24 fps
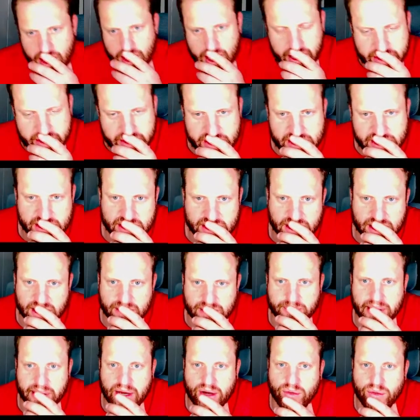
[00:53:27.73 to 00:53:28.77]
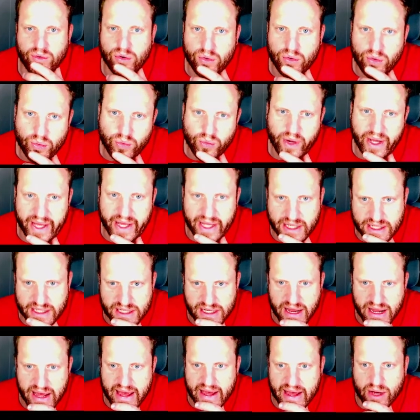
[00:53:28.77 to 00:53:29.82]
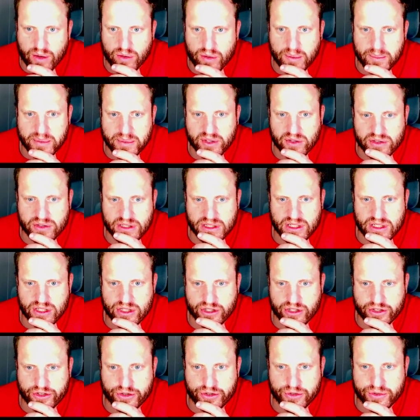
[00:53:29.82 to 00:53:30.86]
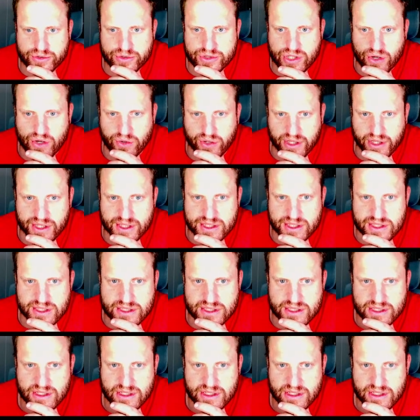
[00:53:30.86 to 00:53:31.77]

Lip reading: need to think about when and how a building could accrue tokens.